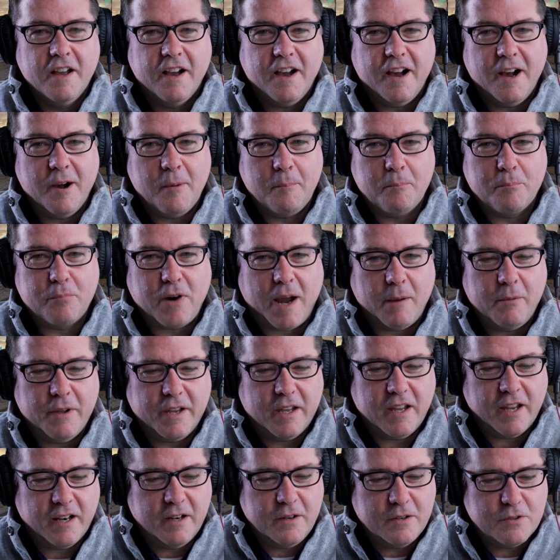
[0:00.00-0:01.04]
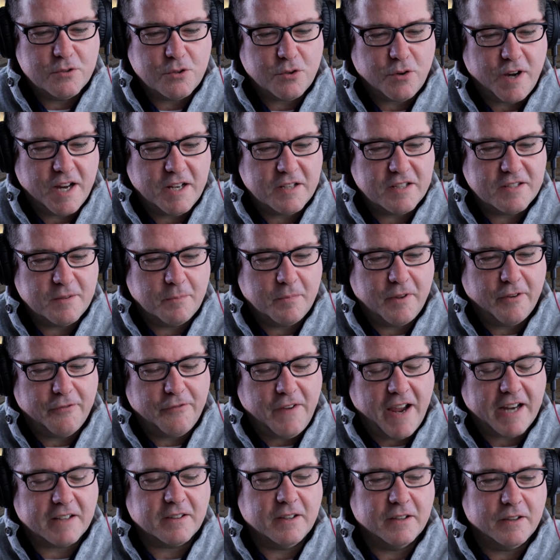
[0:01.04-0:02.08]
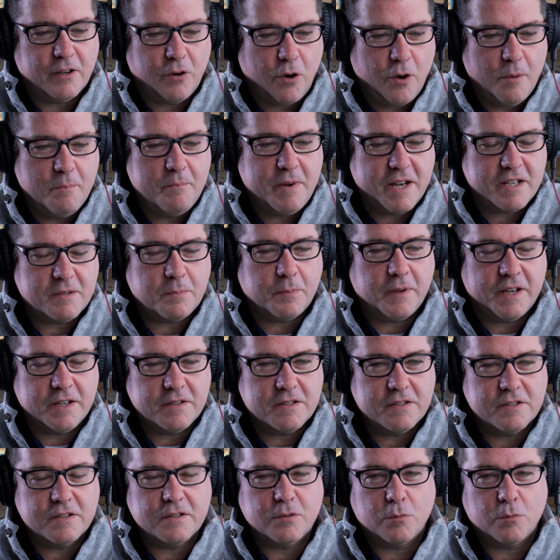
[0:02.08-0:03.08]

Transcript: probably can trace the fact that they're on Best Places